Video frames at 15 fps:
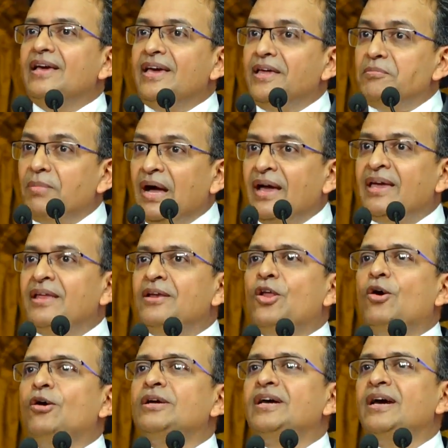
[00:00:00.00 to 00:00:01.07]
In my
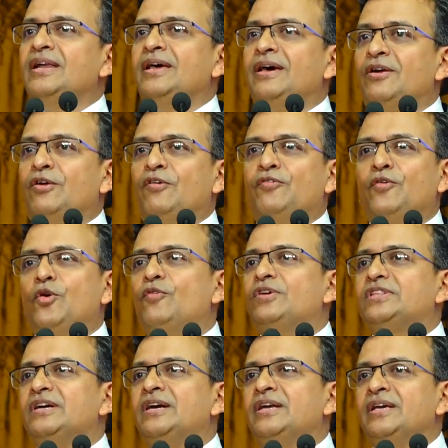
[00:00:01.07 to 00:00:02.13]
long career of
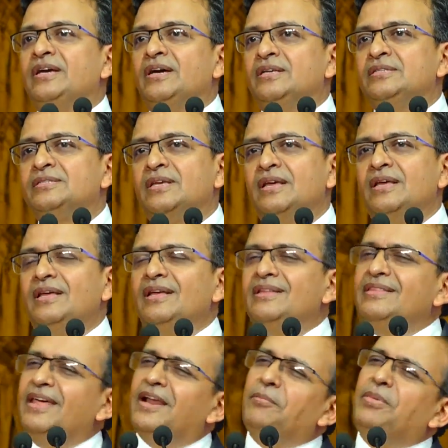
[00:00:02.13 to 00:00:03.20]
over 30 years,
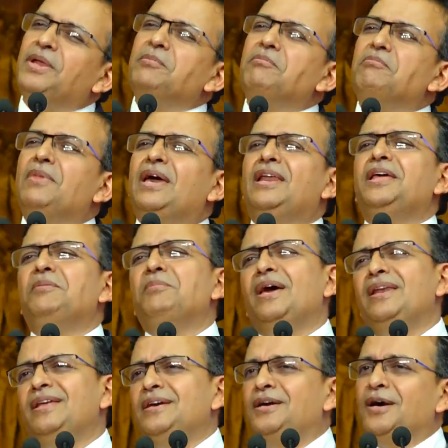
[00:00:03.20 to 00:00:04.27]
there have been many,
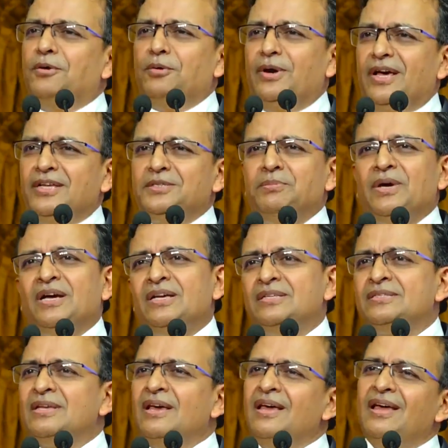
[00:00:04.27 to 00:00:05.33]
many Garudas,
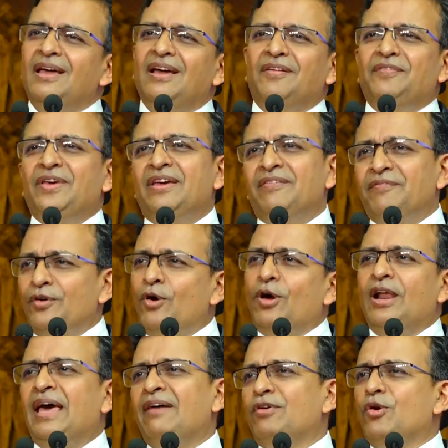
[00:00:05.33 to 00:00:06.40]
because we
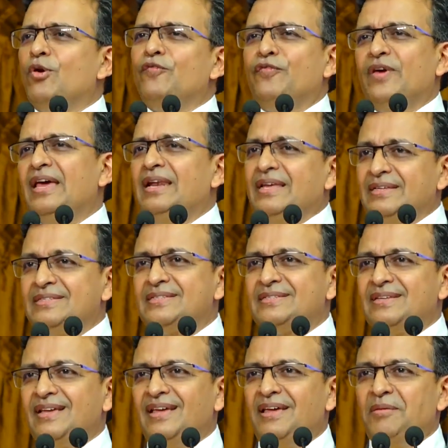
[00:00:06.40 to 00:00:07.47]
all have our own
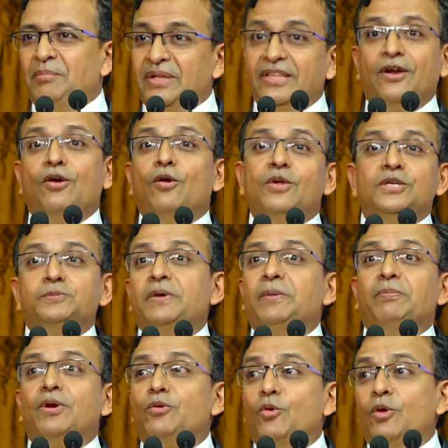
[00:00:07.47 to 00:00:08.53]
failings, but there are always
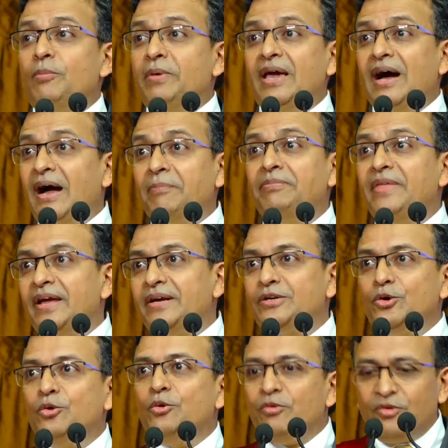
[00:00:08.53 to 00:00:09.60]
people who will be up there
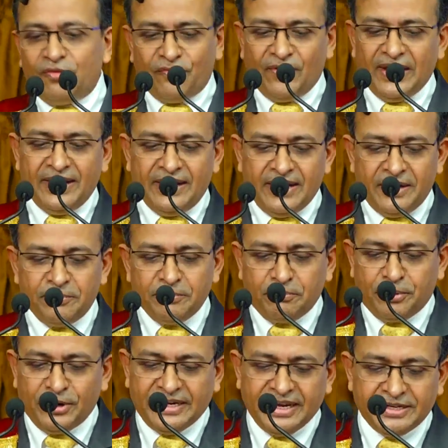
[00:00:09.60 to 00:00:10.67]
to find
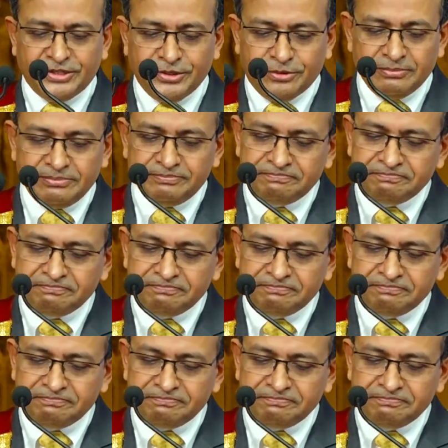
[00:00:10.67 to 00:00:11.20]
and protect you.